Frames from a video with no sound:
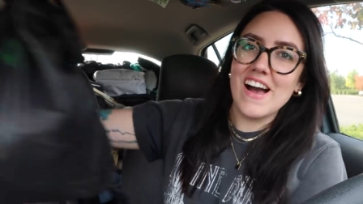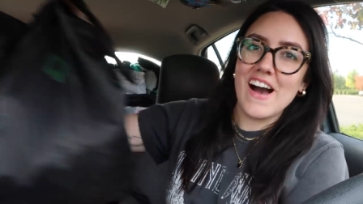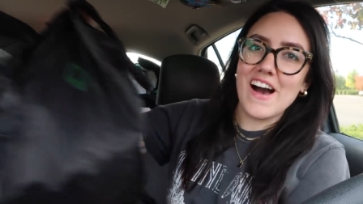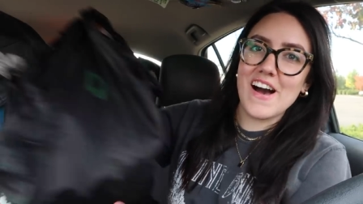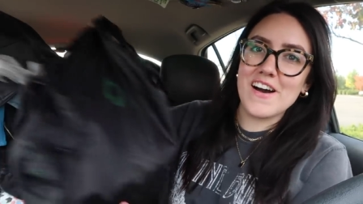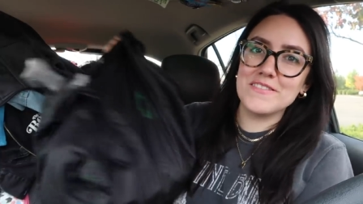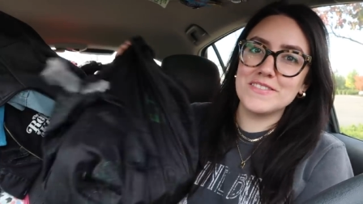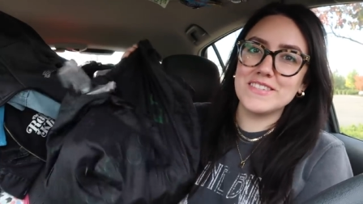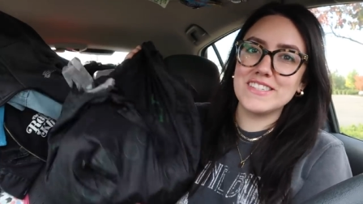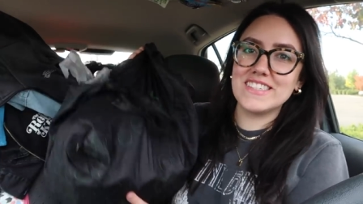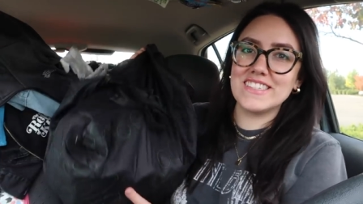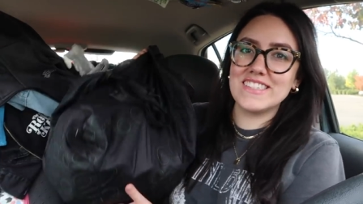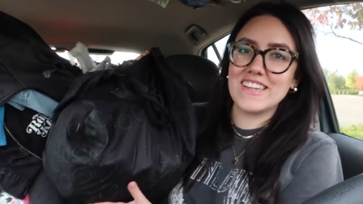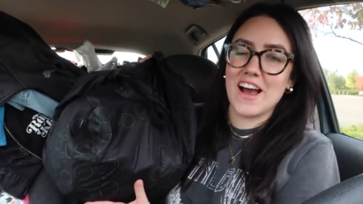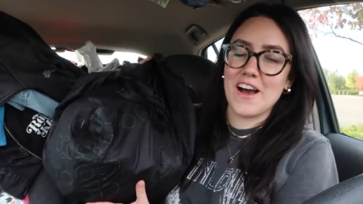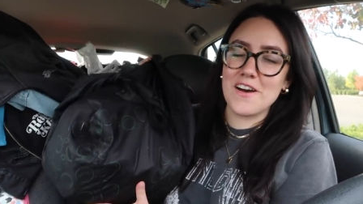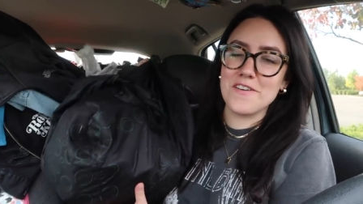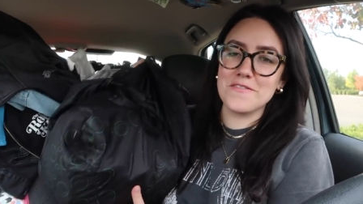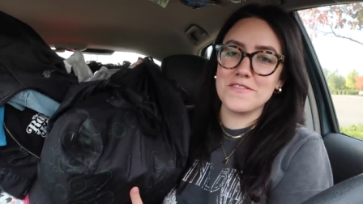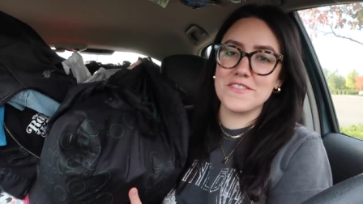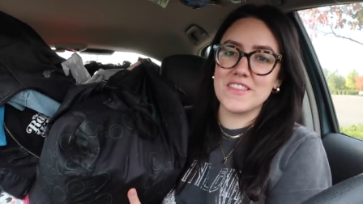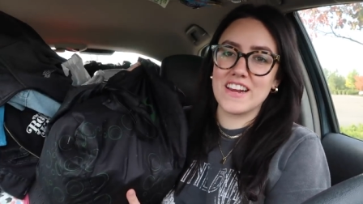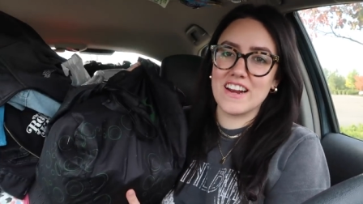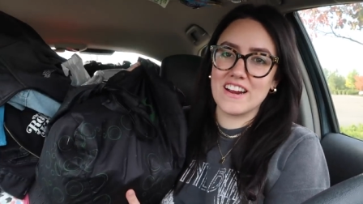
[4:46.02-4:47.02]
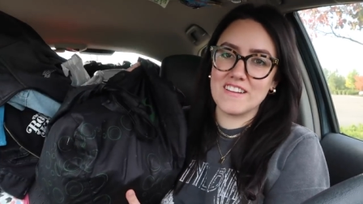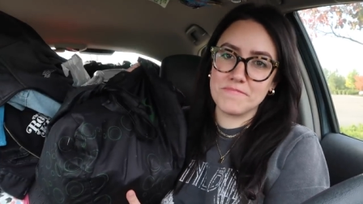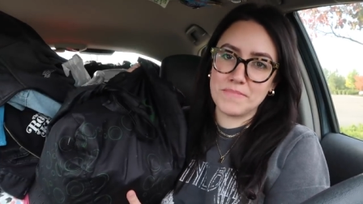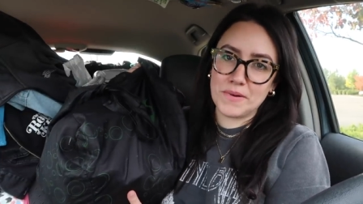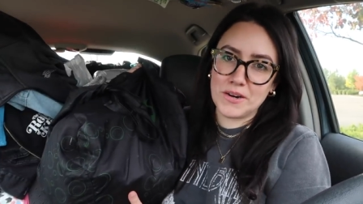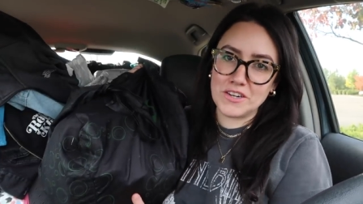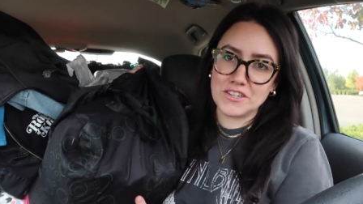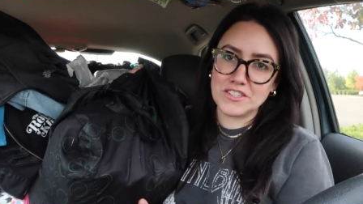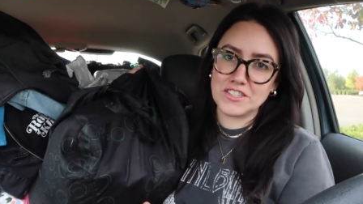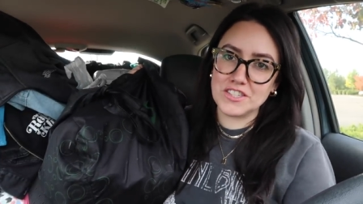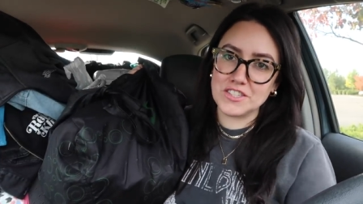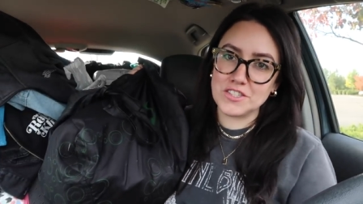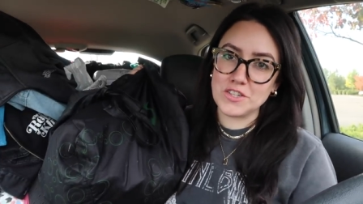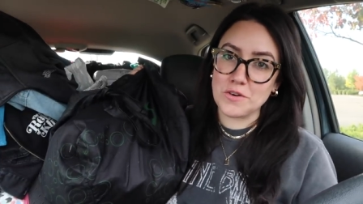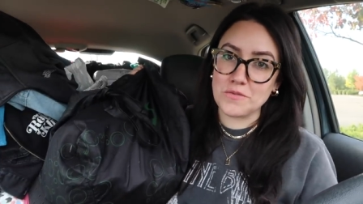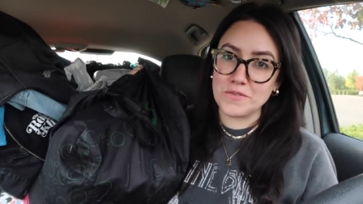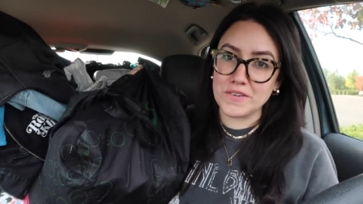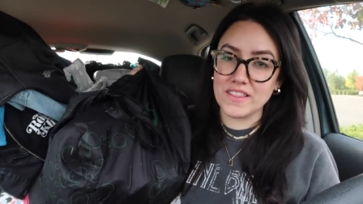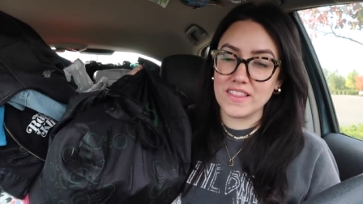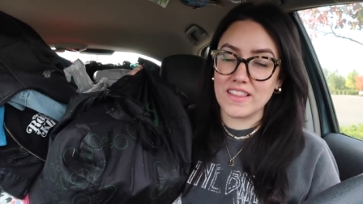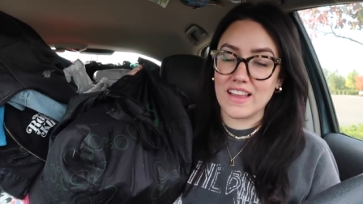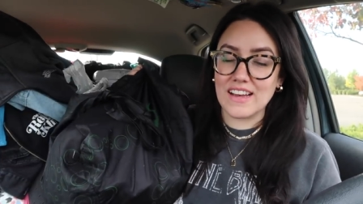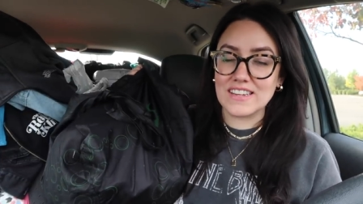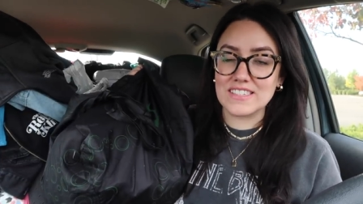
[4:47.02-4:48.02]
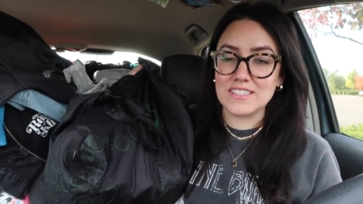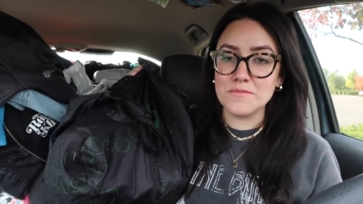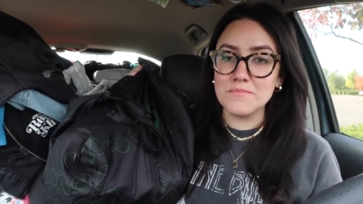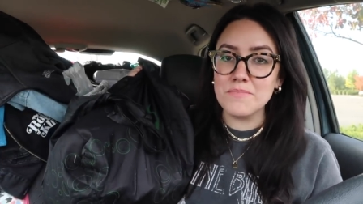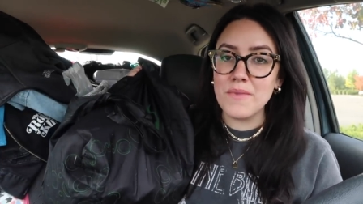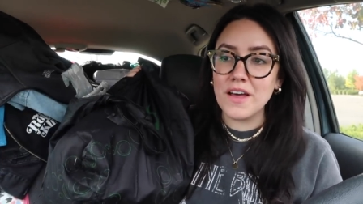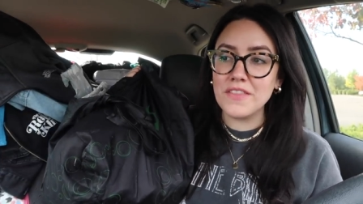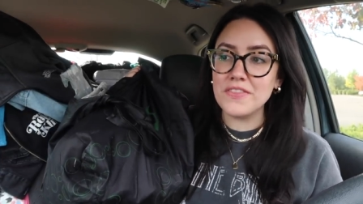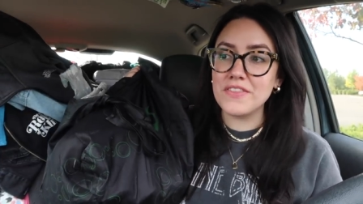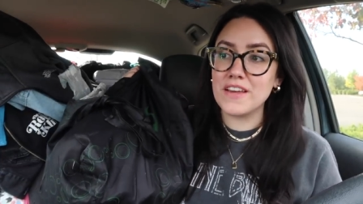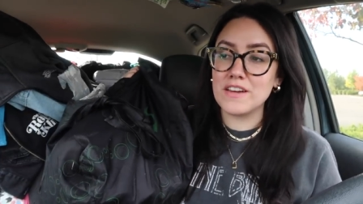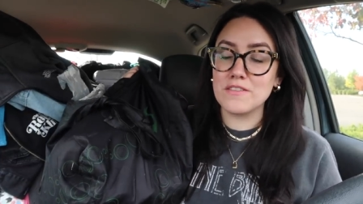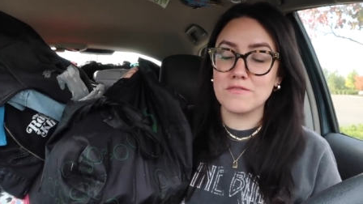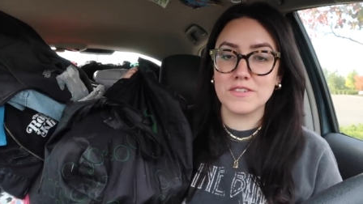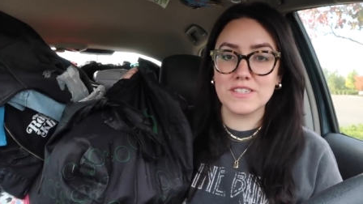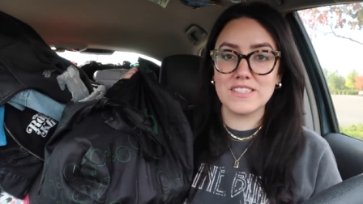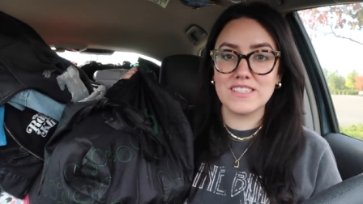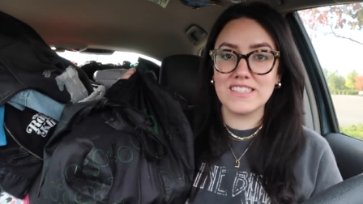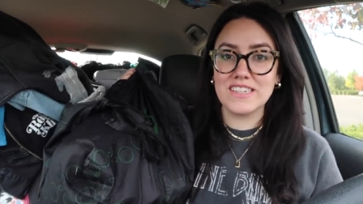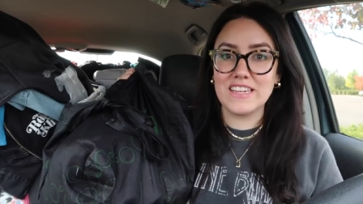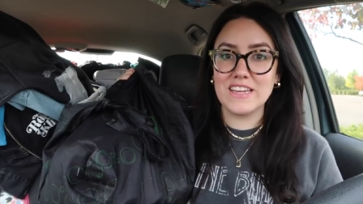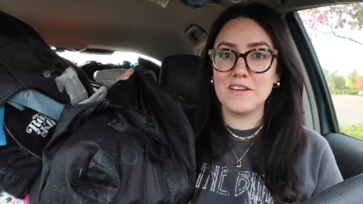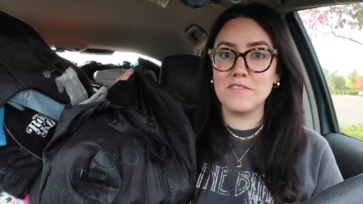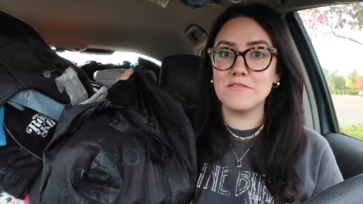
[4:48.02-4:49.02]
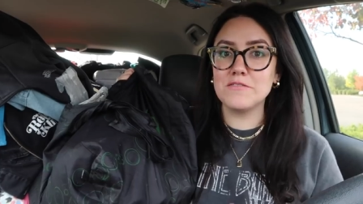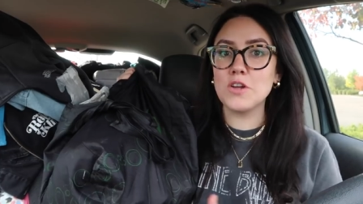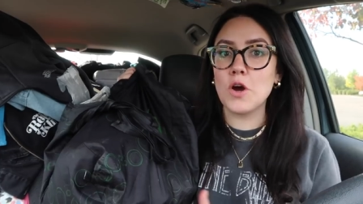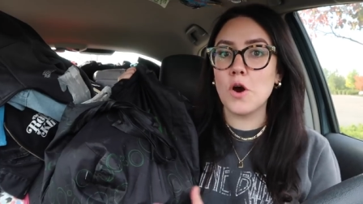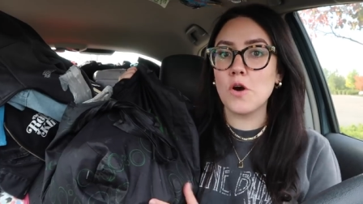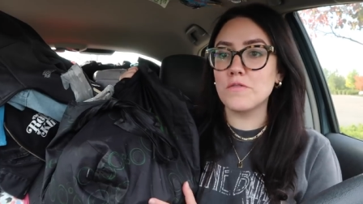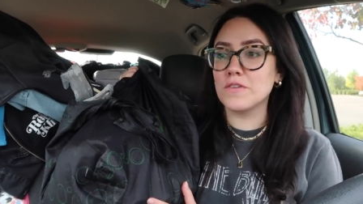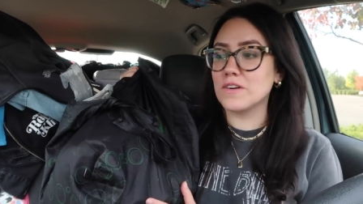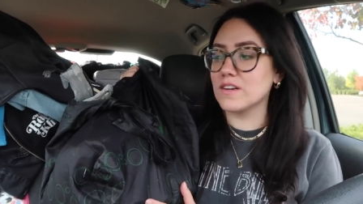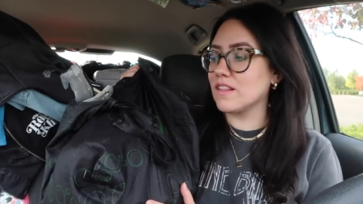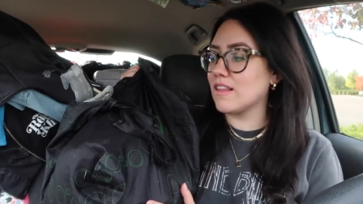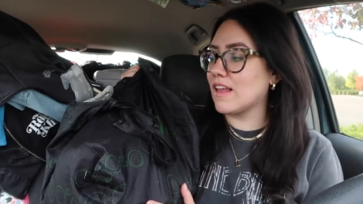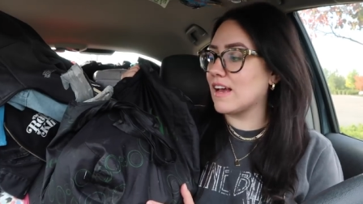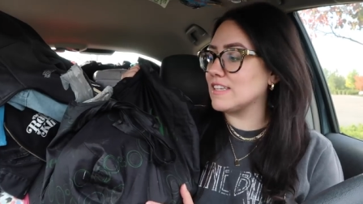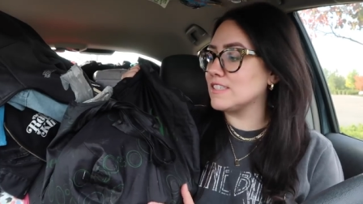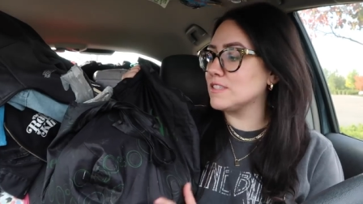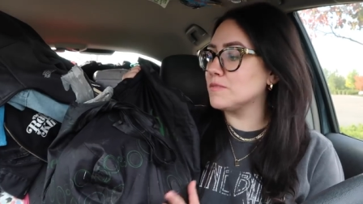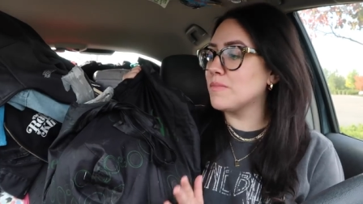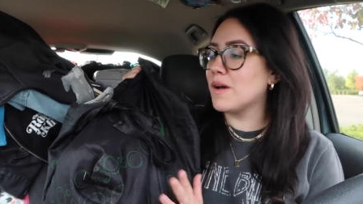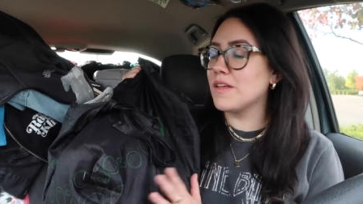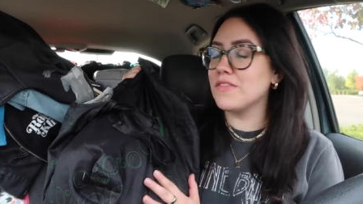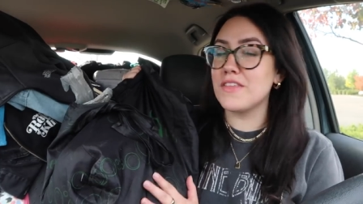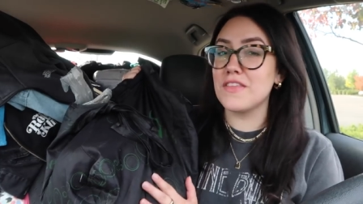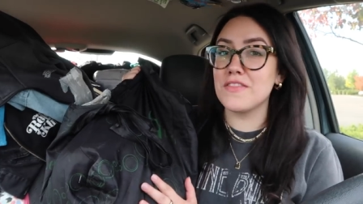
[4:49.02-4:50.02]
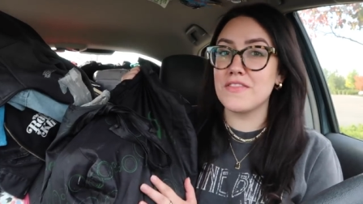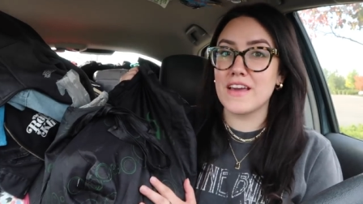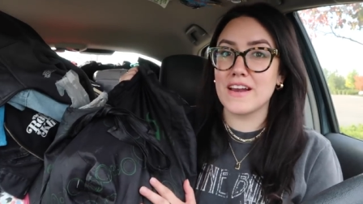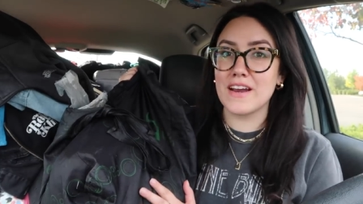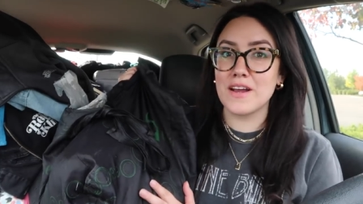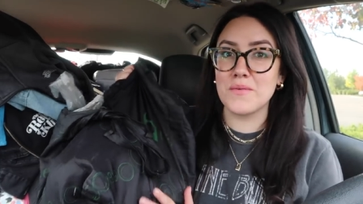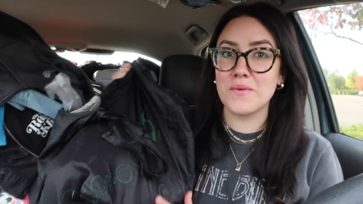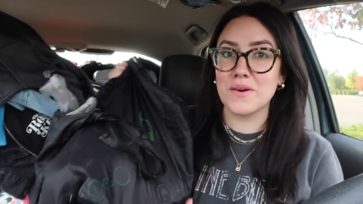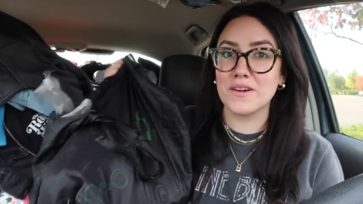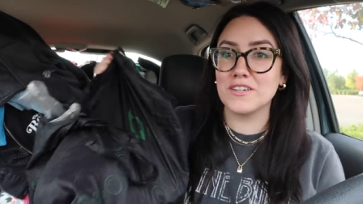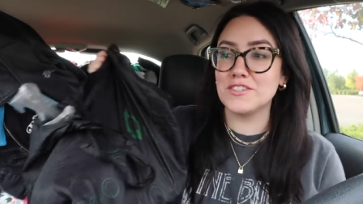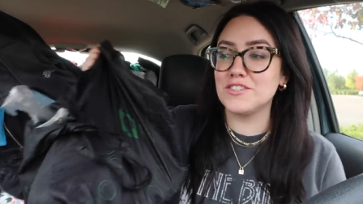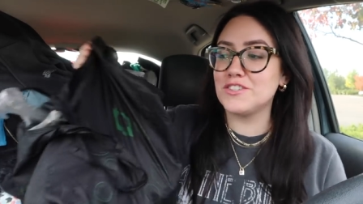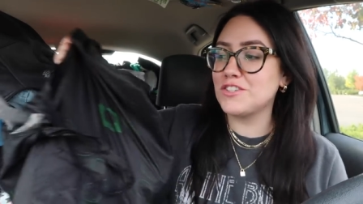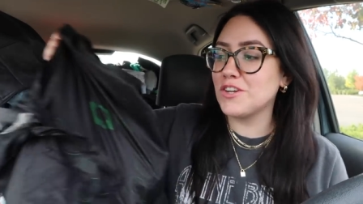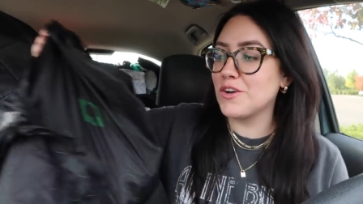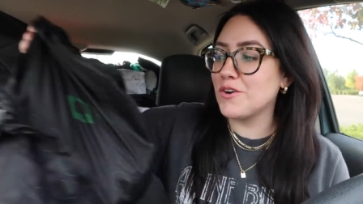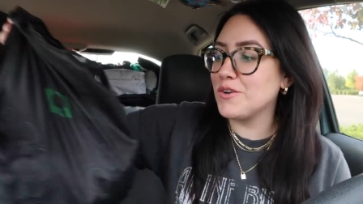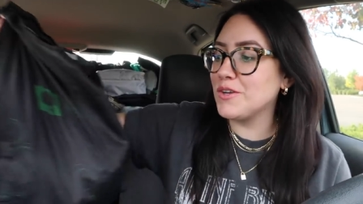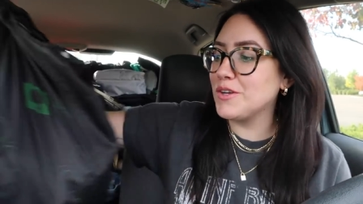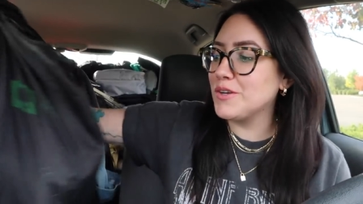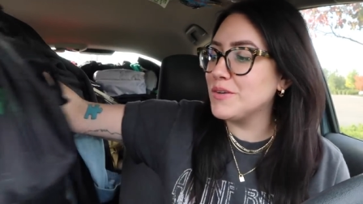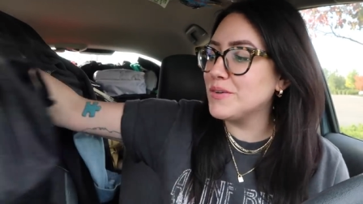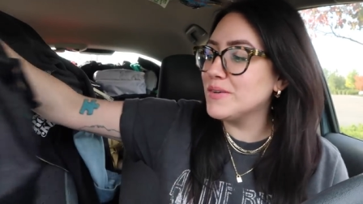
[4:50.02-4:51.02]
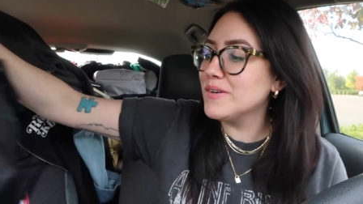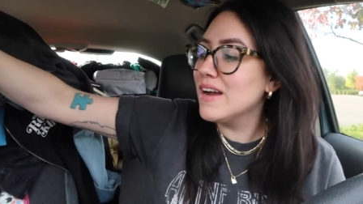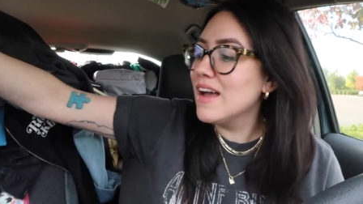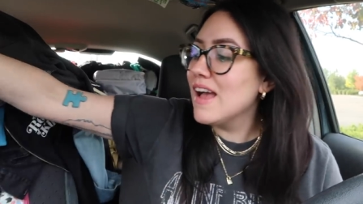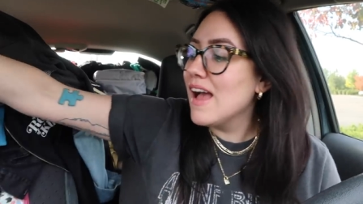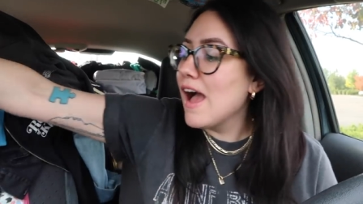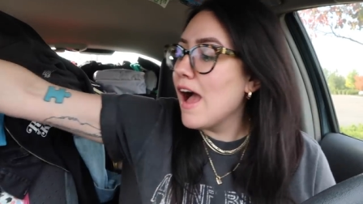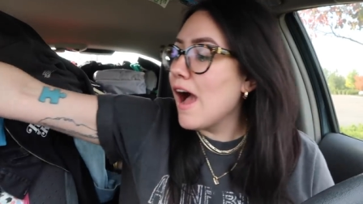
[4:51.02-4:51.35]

of stuff that I've purchased over the last month and received over the last month that I wanna show you.